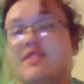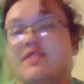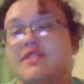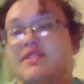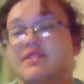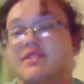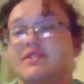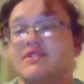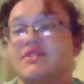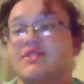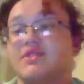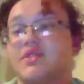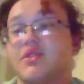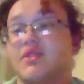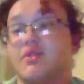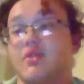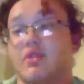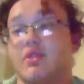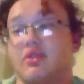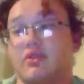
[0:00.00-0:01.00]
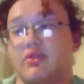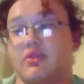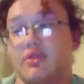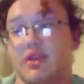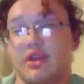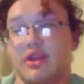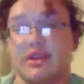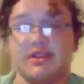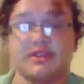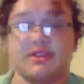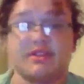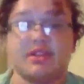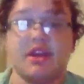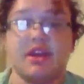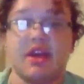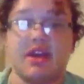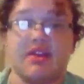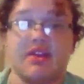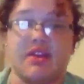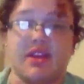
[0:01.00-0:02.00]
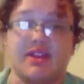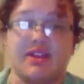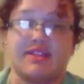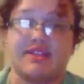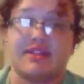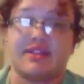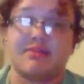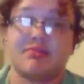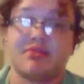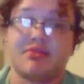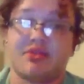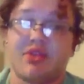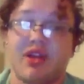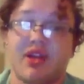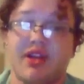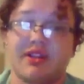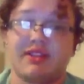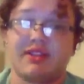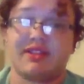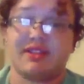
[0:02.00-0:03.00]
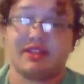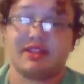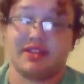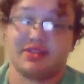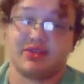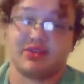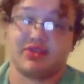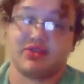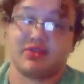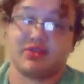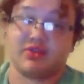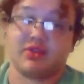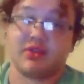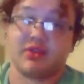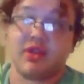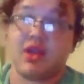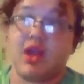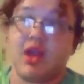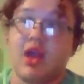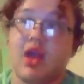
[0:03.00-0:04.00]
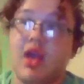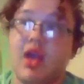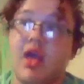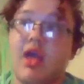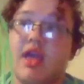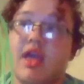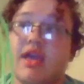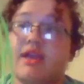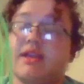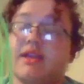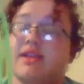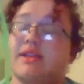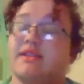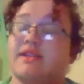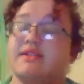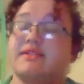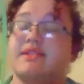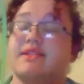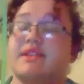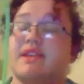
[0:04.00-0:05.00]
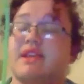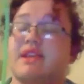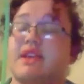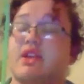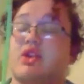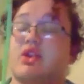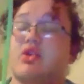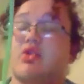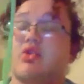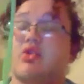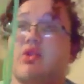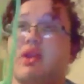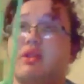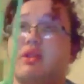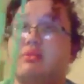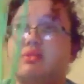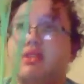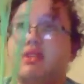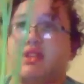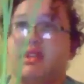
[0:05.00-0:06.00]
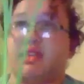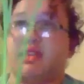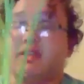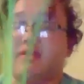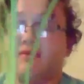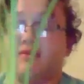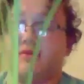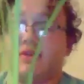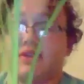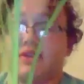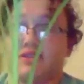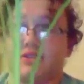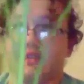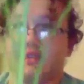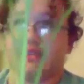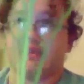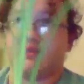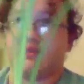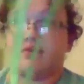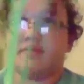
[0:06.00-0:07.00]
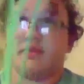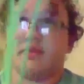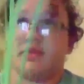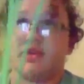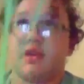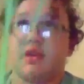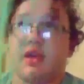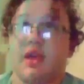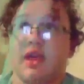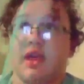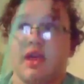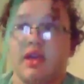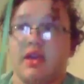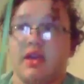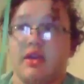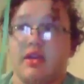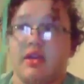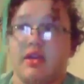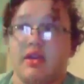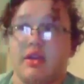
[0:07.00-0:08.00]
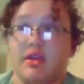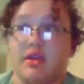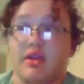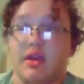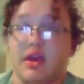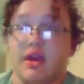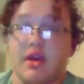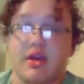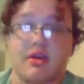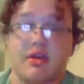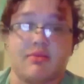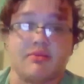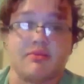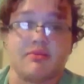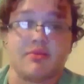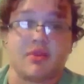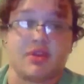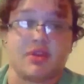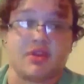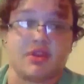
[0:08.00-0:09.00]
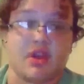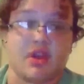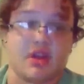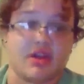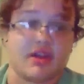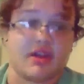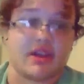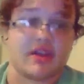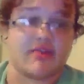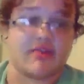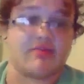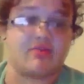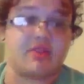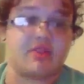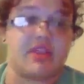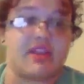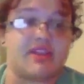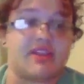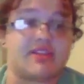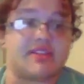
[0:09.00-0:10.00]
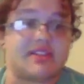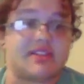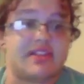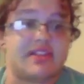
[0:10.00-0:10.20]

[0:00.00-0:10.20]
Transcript: is Kogon grass. That's Imperata cylindrical. It is incredibly invasive, a non-native plant,